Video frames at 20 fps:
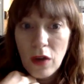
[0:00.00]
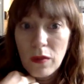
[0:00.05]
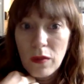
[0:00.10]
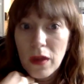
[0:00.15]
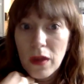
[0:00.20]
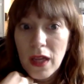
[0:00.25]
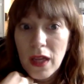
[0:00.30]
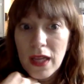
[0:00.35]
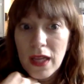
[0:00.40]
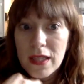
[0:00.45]

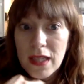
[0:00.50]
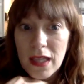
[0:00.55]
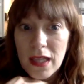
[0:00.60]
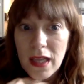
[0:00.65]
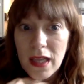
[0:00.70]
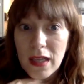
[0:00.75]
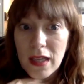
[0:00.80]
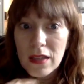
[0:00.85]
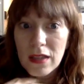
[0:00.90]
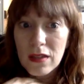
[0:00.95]
like I
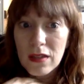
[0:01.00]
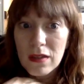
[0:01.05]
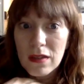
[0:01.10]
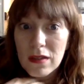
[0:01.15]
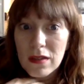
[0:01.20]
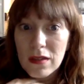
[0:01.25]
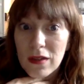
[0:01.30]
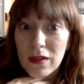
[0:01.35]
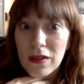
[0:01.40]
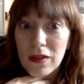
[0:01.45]
said, like,
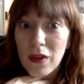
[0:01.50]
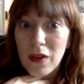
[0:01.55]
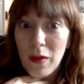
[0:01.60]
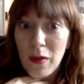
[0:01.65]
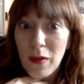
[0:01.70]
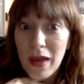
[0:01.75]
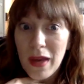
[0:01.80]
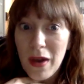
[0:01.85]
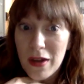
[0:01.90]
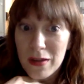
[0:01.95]

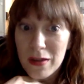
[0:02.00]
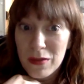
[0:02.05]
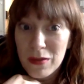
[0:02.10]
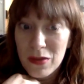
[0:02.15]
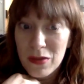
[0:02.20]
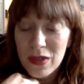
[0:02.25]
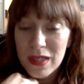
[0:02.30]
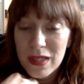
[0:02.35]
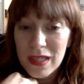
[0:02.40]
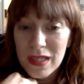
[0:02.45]
don't make awesome
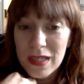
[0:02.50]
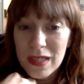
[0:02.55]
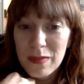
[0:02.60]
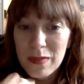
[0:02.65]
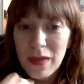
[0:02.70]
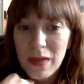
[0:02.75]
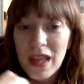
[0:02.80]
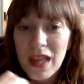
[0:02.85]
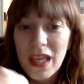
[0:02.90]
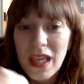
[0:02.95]
choices.
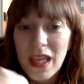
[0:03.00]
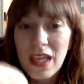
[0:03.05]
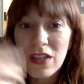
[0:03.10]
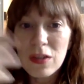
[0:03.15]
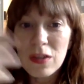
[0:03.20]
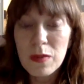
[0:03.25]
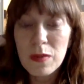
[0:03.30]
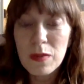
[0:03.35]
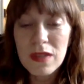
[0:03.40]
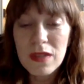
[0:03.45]
But I think he
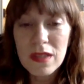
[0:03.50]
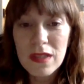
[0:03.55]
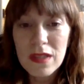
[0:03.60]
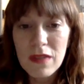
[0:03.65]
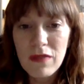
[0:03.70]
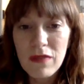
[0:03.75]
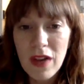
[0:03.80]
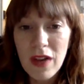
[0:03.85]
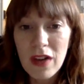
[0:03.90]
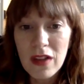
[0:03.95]
just presents
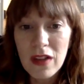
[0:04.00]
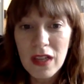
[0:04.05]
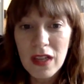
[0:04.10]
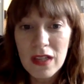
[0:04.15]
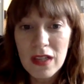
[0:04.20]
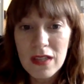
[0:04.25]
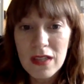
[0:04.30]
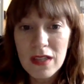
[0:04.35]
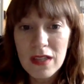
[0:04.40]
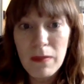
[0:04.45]
it fairly
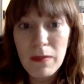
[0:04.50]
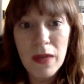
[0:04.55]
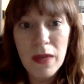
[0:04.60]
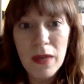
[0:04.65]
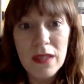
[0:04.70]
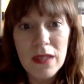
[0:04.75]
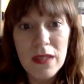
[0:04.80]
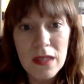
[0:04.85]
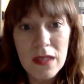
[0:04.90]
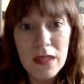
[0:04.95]
and is like,
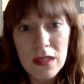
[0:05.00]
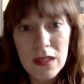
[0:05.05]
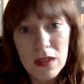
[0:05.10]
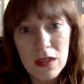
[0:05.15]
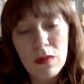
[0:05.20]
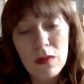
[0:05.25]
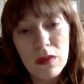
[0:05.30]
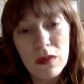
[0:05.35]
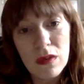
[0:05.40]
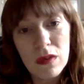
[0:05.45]
but is this
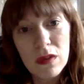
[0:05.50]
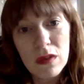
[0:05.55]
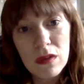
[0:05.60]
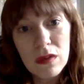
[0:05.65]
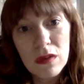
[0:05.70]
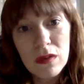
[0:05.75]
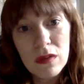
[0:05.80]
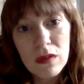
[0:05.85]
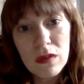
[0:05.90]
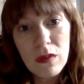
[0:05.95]
still
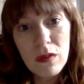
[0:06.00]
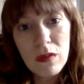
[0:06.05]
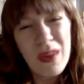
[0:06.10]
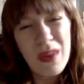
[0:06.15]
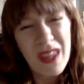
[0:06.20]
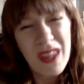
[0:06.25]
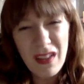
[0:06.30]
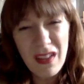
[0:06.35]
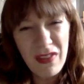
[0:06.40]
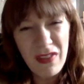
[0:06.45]
what we
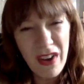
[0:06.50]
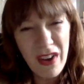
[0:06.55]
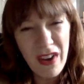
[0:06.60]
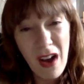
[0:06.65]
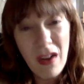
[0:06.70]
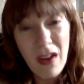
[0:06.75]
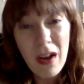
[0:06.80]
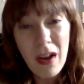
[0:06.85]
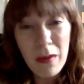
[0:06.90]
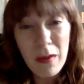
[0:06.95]
think the fair
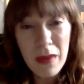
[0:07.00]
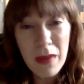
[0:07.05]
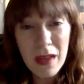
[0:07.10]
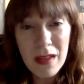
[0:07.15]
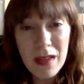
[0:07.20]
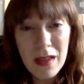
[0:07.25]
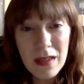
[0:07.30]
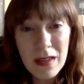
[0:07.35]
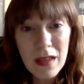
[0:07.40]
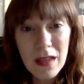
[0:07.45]
outcome
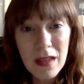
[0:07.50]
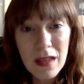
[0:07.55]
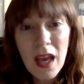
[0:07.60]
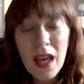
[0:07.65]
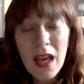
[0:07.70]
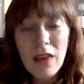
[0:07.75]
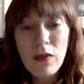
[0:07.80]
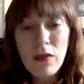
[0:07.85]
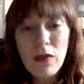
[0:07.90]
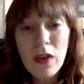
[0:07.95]
is?
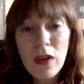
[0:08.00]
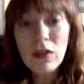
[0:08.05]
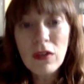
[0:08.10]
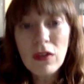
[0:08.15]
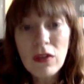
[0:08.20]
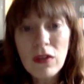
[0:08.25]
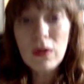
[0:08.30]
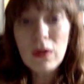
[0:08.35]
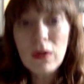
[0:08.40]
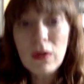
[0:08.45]
If we don't
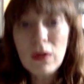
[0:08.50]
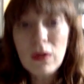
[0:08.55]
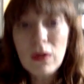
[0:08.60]
agree with all